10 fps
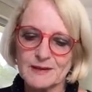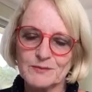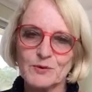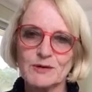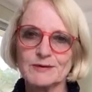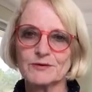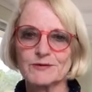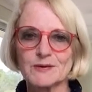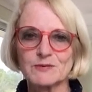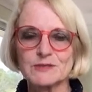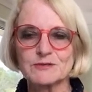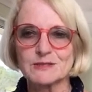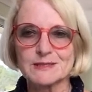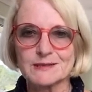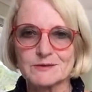Why on earth are we
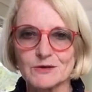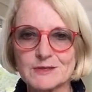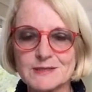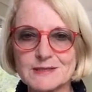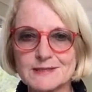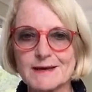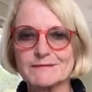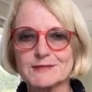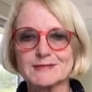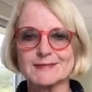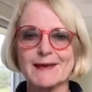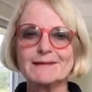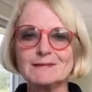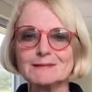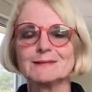doing technologies F to
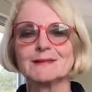10?